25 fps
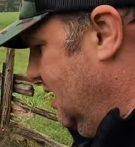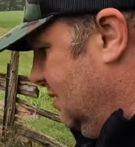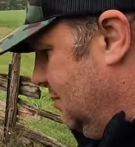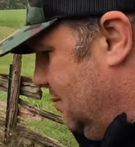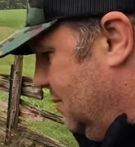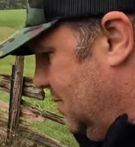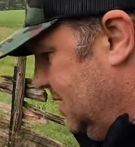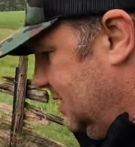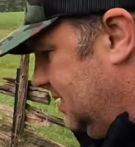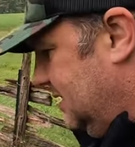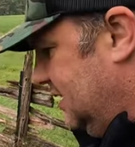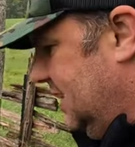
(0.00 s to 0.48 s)

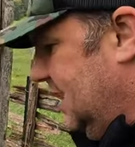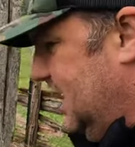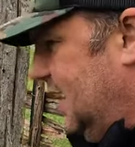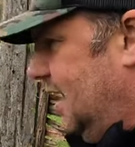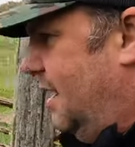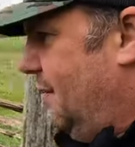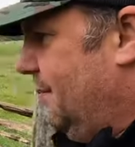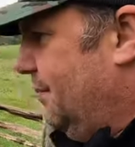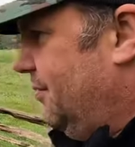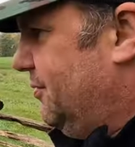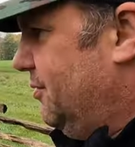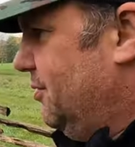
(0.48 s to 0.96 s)
But you
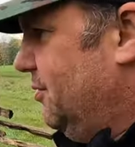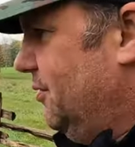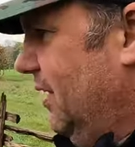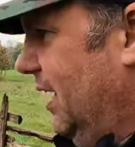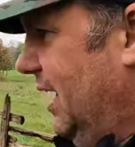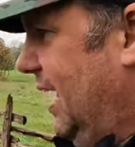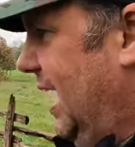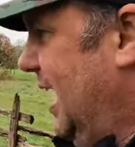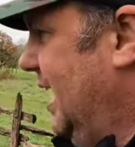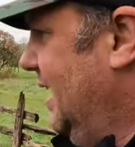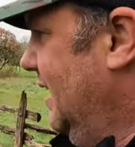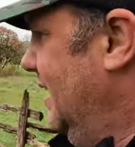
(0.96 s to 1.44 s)
come through the
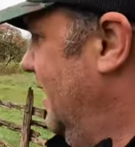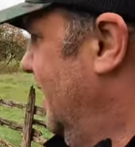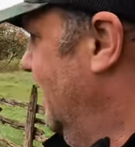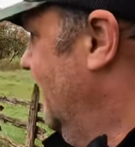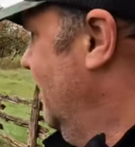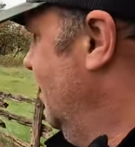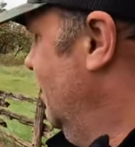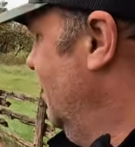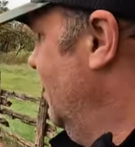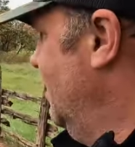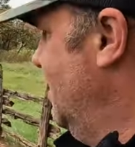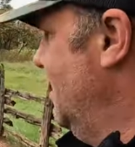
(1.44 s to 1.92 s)
gate
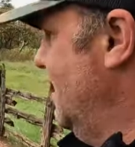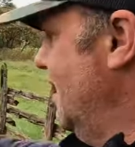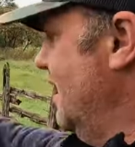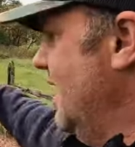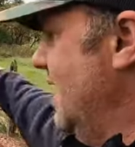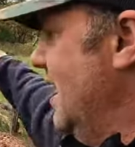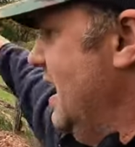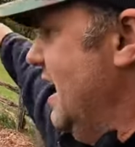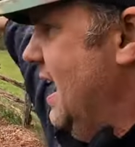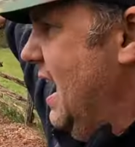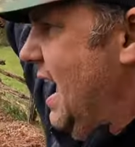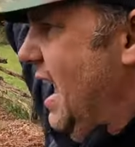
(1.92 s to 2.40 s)
here,
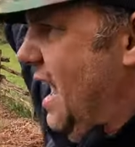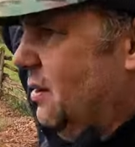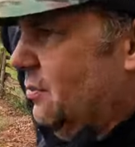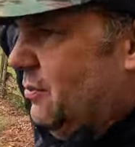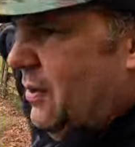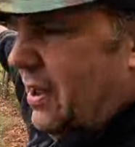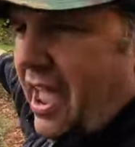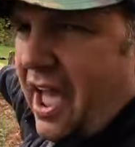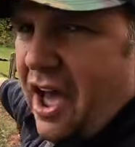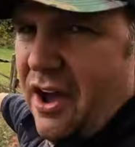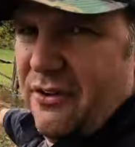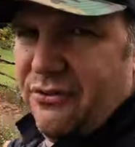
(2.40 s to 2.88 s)
and
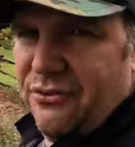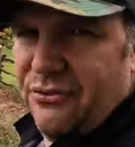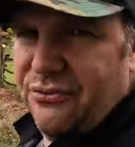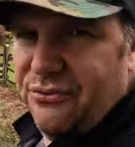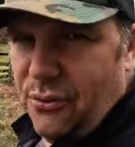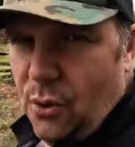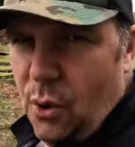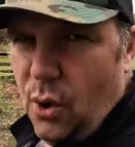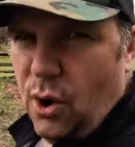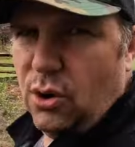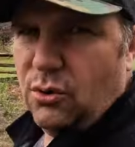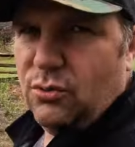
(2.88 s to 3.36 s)
we have
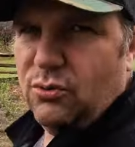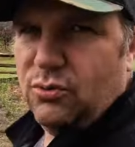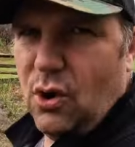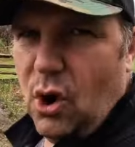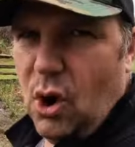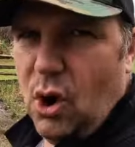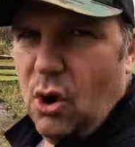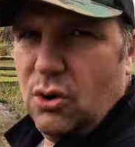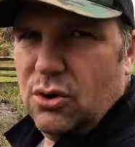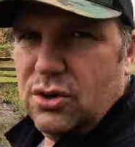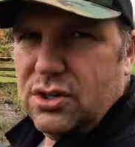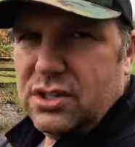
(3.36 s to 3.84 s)
four
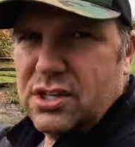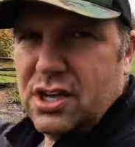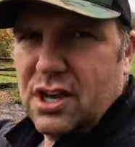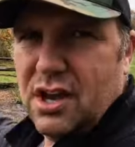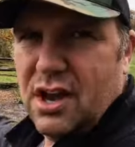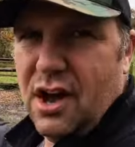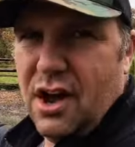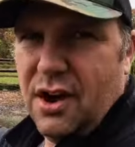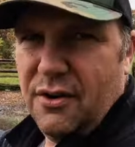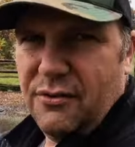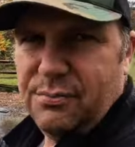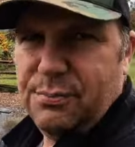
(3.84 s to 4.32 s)
rows
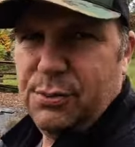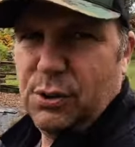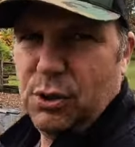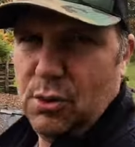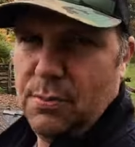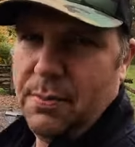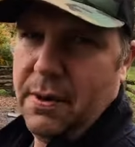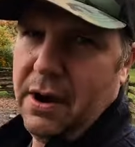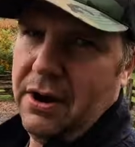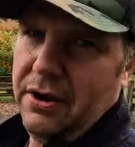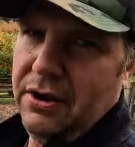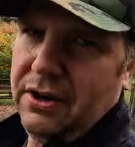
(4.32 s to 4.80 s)
of
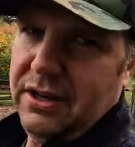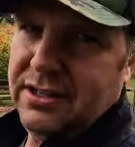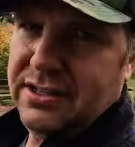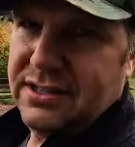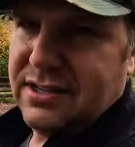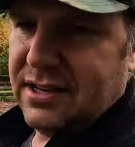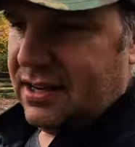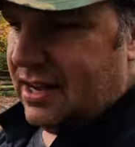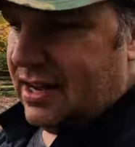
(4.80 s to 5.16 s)
blueberries.